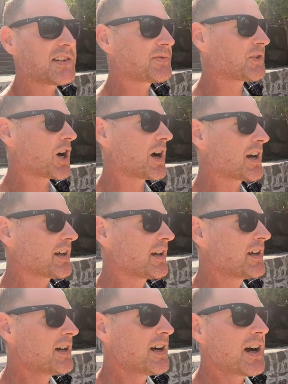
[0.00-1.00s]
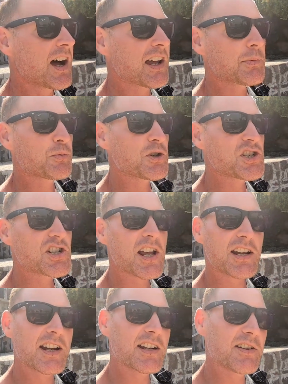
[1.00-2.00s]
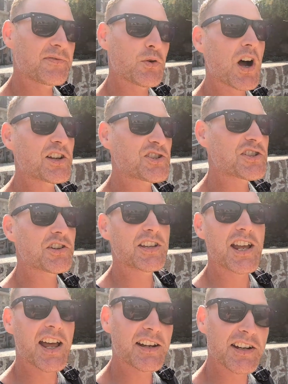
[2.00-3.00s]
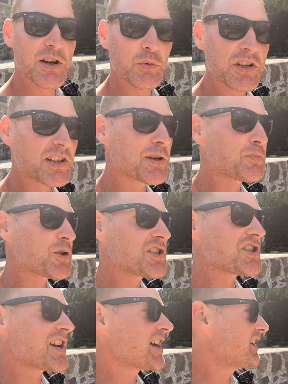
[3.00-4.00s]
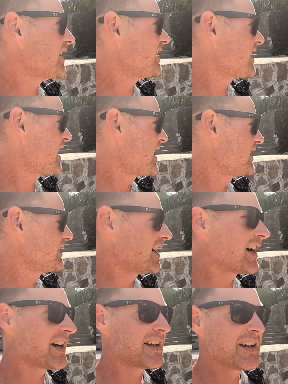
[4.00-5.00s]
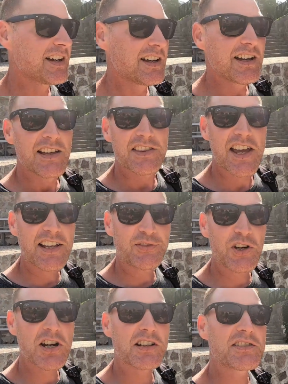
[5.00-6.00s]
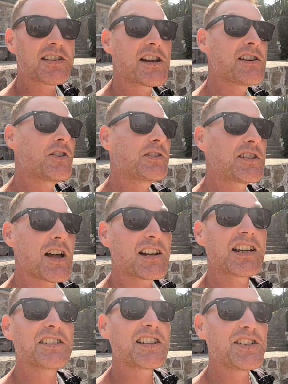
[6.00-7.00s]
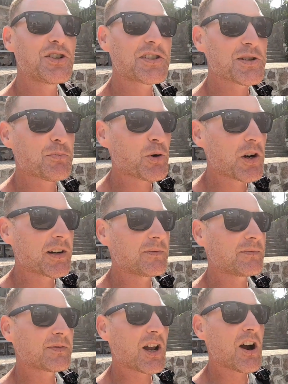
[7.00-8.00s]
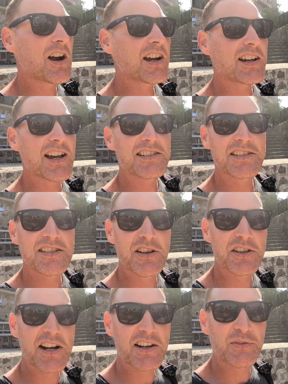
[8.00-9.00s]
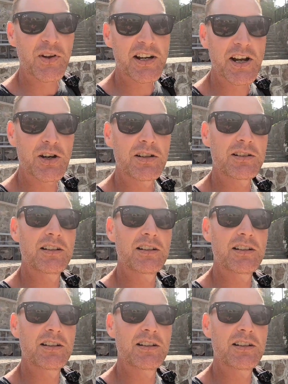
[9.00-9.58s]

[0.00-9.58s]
vlog. I appreciate it. If you watch till the end, I really appreciate it, and thanks for your continued support. All right guys, until the next video,